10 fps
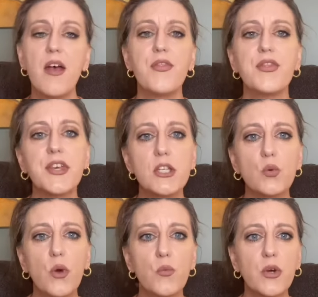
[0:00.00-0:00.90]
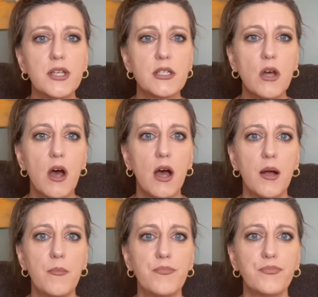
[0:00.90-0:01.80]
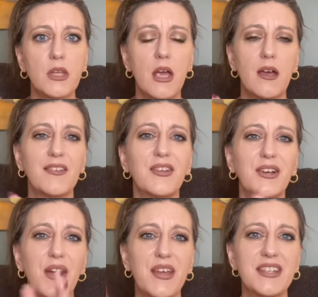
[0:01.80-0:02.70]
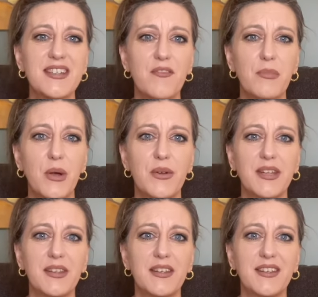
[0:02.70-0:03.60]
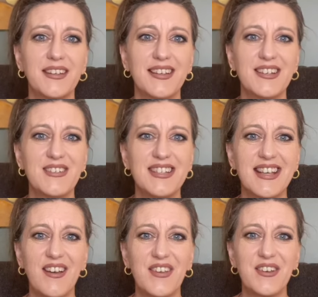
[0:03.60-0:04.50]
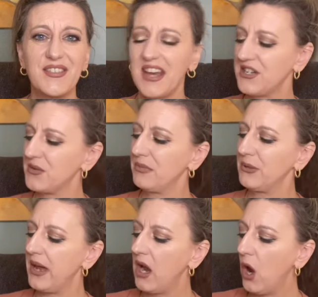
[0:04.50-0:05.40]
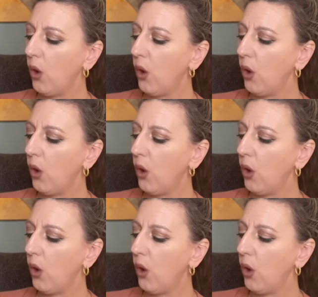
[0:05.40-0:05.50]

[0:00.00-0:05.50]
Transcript: This one was, look at all that stuff blowing in the, can you see all the, I just blew it.